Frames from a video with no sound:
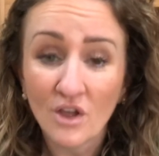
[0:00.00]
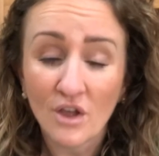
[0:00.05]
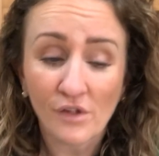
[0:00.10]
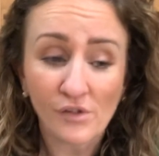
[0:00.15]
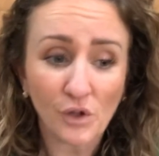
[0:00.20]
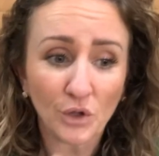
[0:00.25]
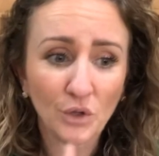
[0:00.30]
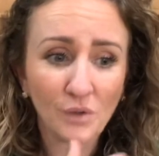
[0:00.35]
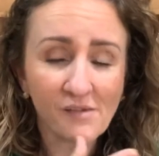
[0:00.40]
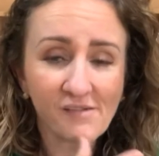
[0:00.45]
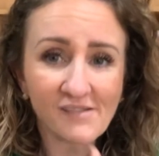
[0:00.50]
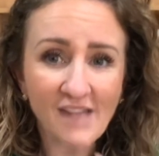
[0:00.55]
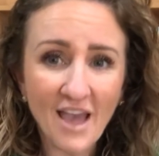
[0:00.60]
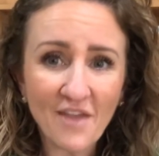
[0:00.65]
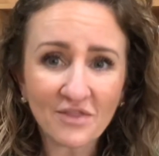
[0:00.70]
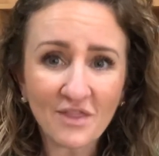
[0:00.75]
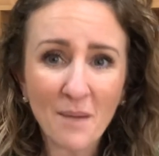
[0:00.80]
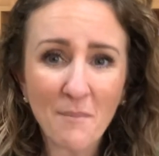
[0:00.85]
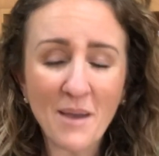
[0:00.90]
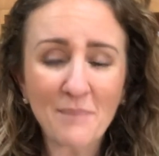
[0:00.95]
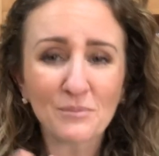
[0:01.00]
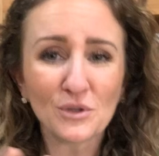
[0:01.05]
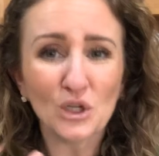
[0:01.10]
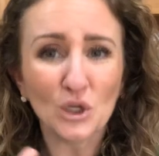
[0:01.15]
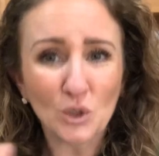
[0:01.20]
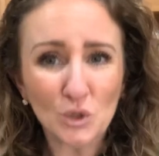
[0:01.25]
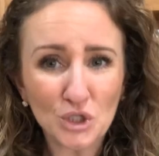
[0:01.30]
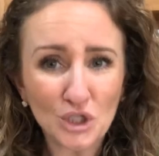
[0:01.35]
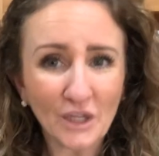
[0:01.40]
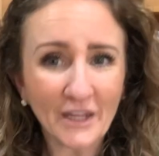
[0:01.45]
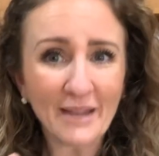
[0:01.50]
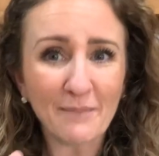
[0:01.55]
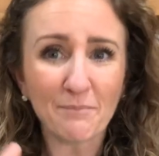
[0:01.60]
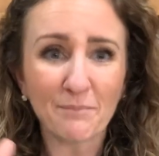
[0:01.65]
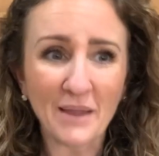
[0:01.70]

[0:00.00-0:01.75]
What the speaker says: So you set them up. Usually